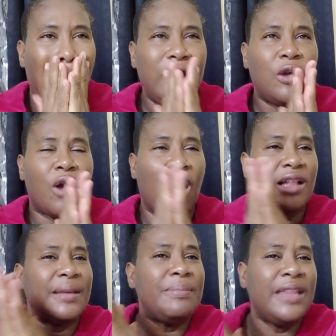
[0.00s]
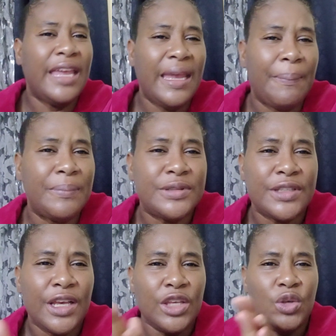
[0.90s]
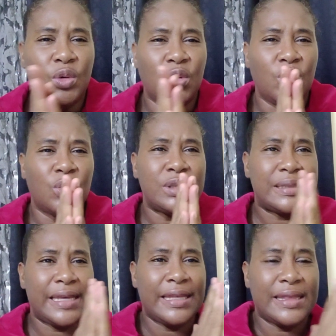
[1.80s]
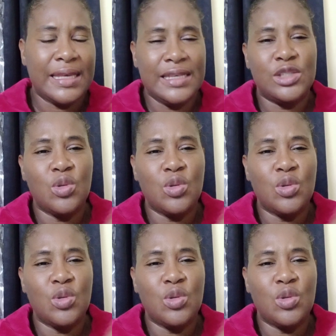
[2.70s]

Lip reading: you call them names, you say things,